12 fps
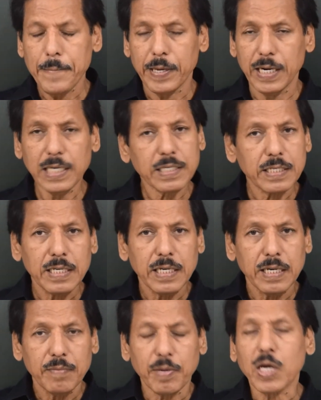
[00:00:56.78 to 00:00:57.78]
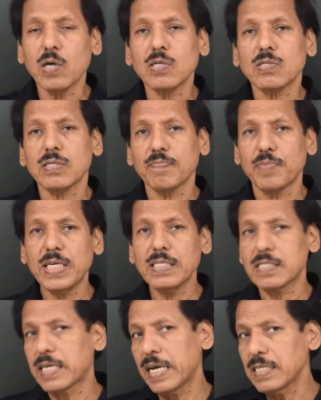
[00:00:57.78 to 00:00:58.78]
right? Because
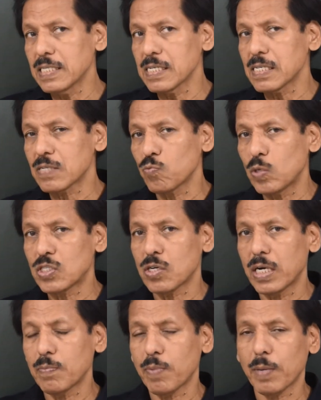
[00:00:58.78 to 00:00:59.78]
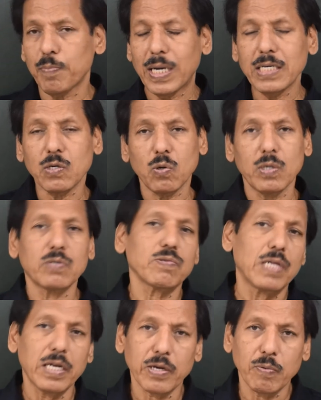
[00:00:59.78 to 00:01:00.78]
these gauges which run perpendicular to
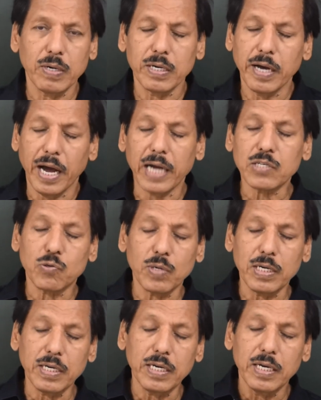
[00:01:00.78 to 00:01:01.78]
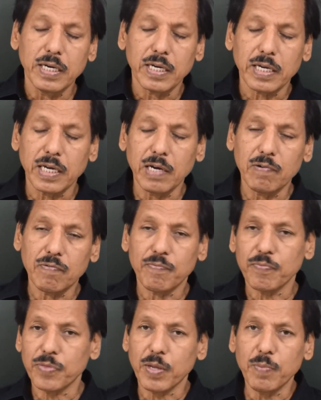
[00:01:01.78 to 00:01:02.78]
the liquid actually give
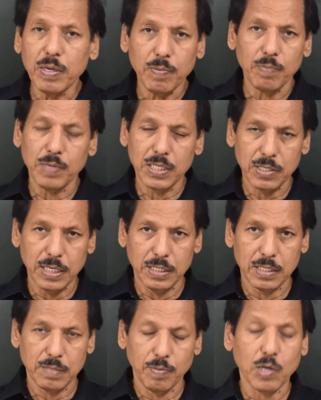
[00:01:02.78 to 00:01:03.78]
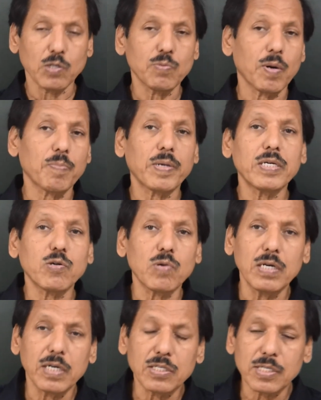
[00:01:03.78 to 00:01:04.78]
the minimum distance, because
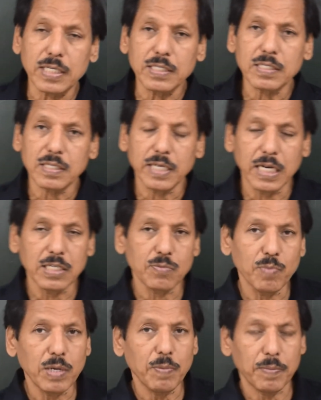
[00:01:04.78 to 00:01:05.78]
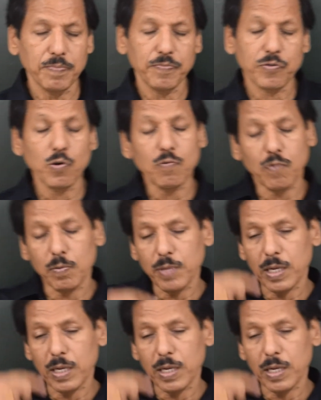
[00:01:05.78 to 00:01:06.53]
perpendicular distance is minimum. So from